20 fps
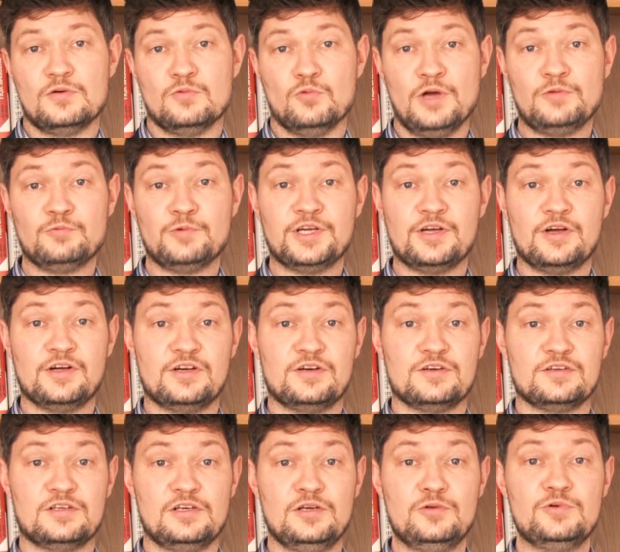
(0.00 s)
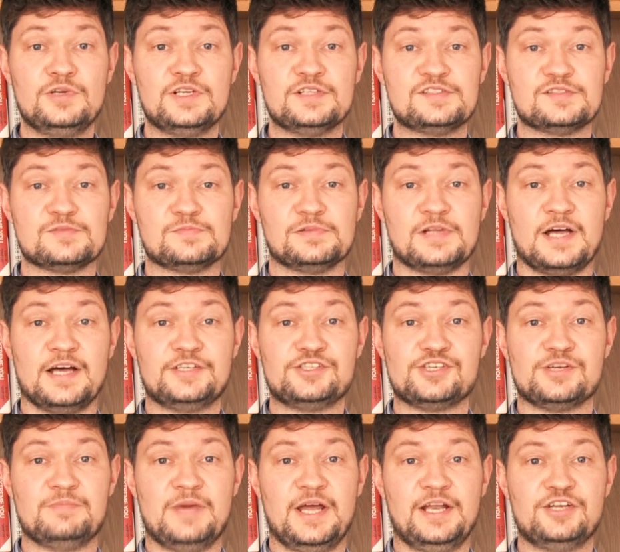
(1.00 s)
what we can conclude is supply
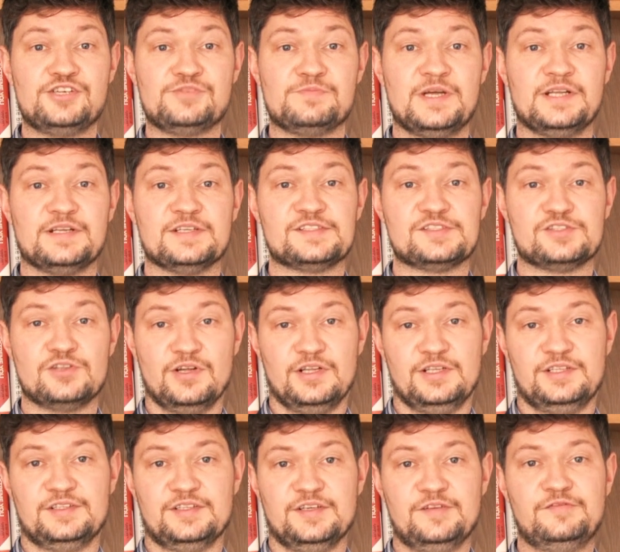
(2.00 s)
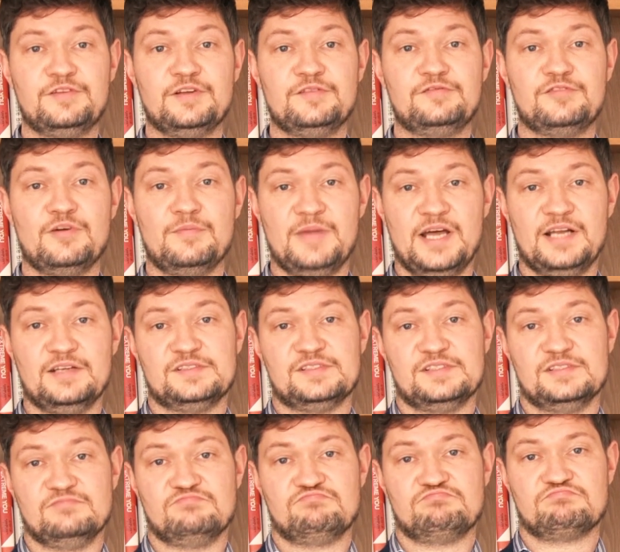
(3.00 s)
chain management is certainly different from
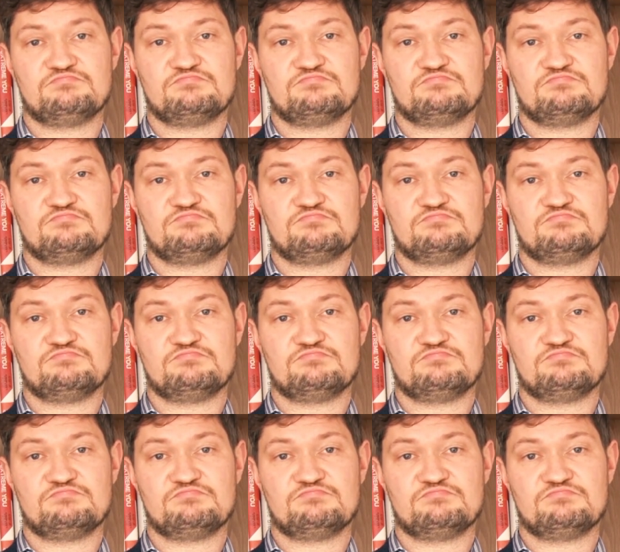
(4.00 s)
medicine